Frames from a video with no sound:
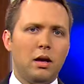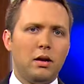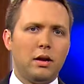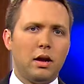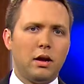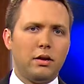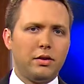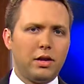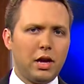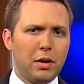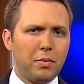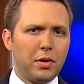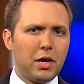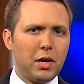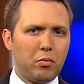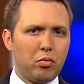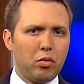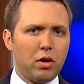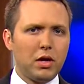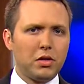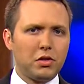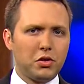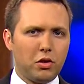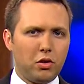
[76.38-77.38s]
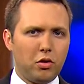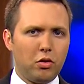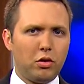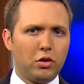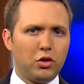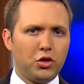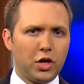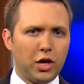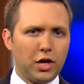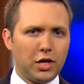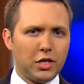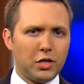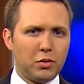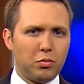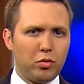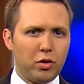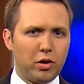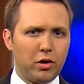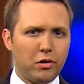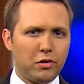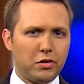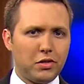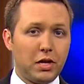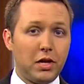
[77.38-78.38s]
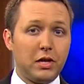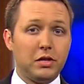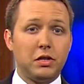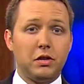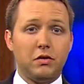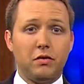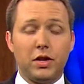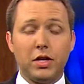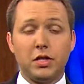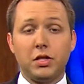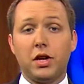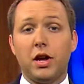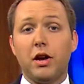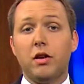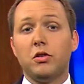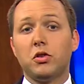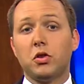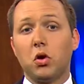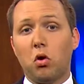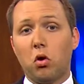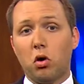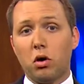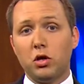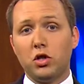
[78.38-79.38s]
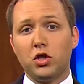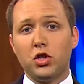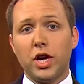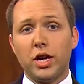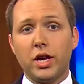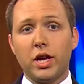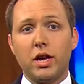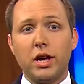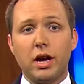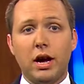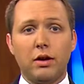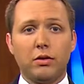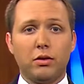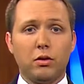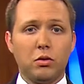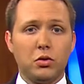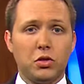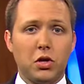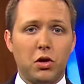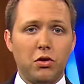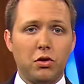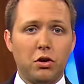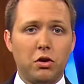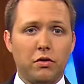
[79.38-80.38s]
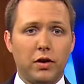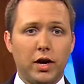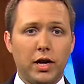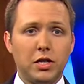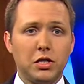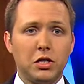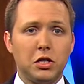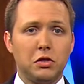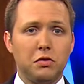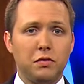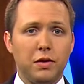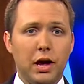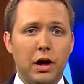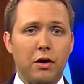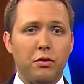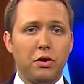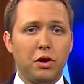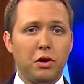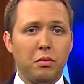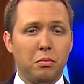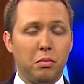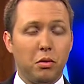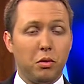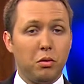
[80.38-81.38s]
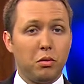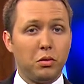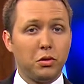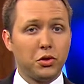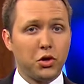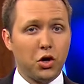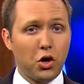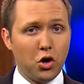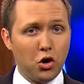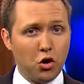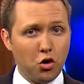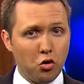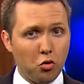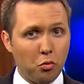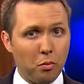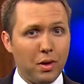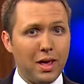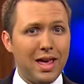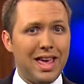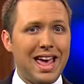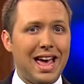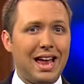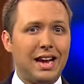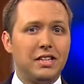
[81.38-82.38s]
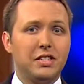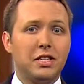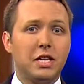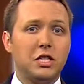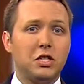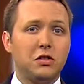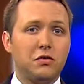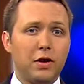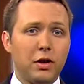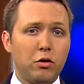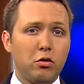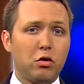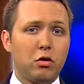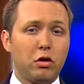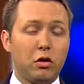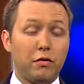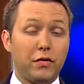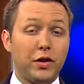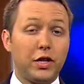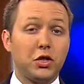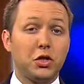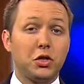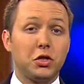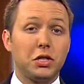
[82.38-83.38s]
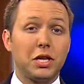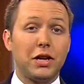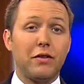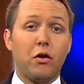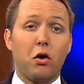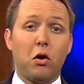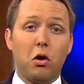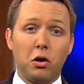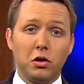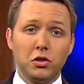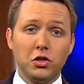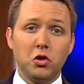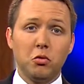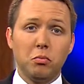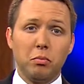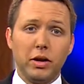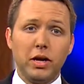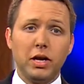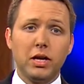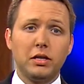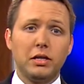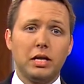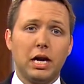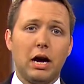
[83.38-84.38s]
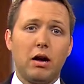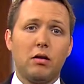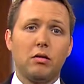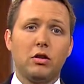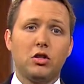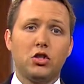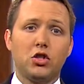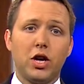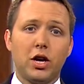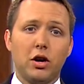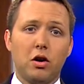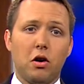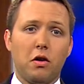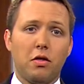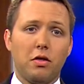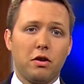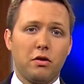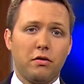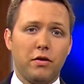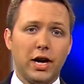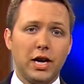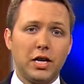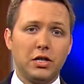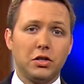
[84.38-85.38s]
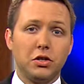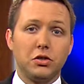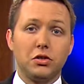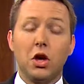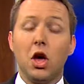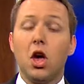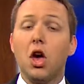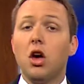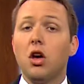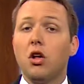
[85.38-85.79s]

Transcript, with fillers: Now, Deputy Prosecutor John Springer says investigators are checking out those other devices found in Bowles' home, and he says federal officials have also been in town to check on the devices.